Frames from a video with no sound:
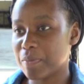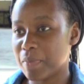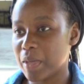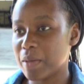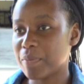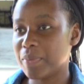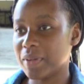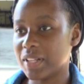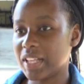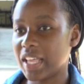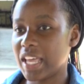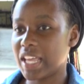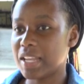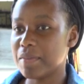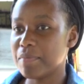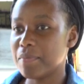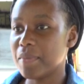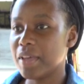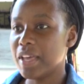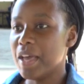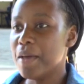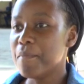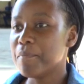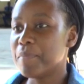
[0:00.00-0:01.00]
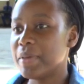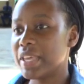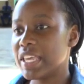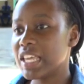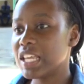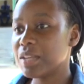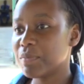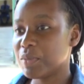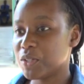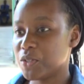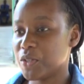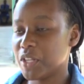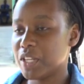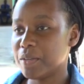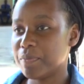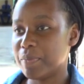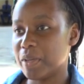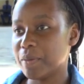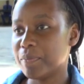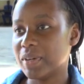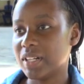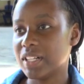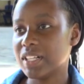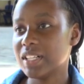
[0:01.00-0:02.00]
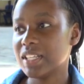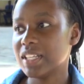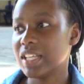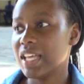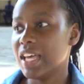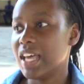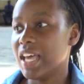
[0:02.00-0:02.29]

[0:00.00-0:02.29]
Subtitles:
people and be in between people.